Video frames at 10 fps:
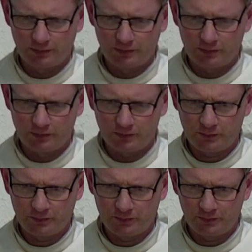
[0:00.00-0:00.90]

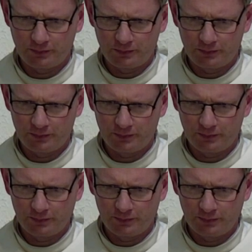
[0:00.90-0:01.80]

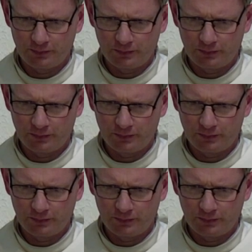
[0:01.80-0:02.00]
(no one is talking)